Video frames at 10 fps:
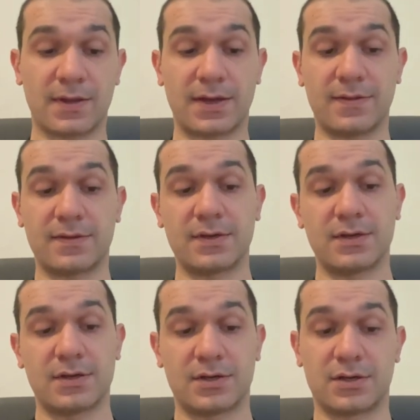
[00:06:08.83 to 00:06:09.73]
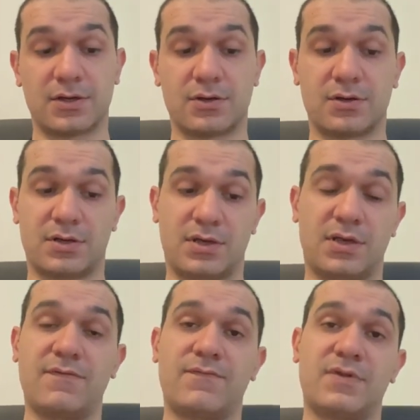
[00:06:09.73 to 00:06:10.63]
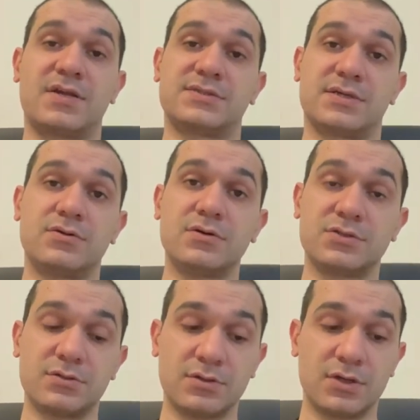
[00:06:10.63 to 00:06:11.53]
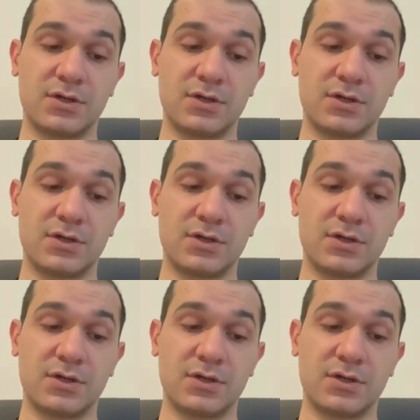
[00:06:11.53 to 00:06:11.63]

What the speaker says: and if there is a nodule,